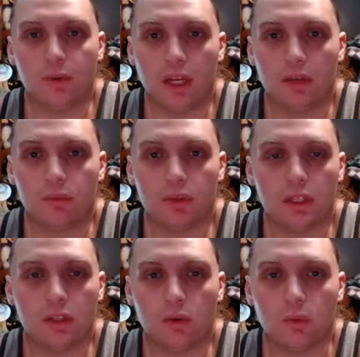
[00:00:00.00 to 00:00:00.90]
and I really
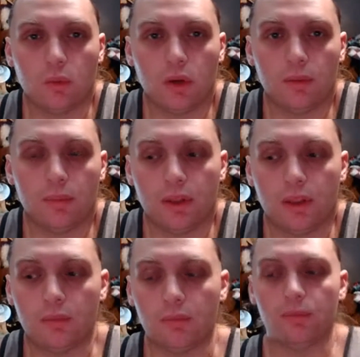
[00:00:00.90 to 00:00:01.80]
don't want to put
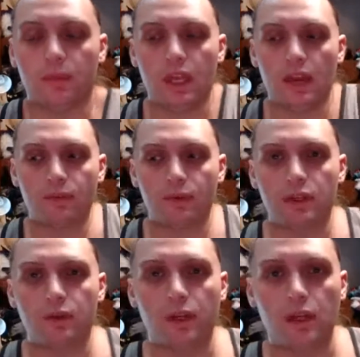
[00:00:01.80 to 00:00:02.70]
the effort
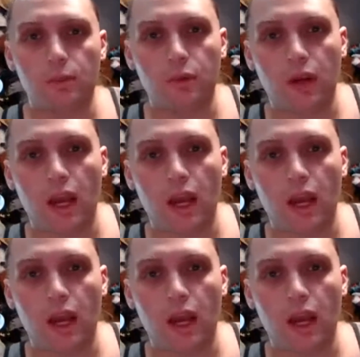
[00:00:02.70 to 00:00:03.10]
into it anymore.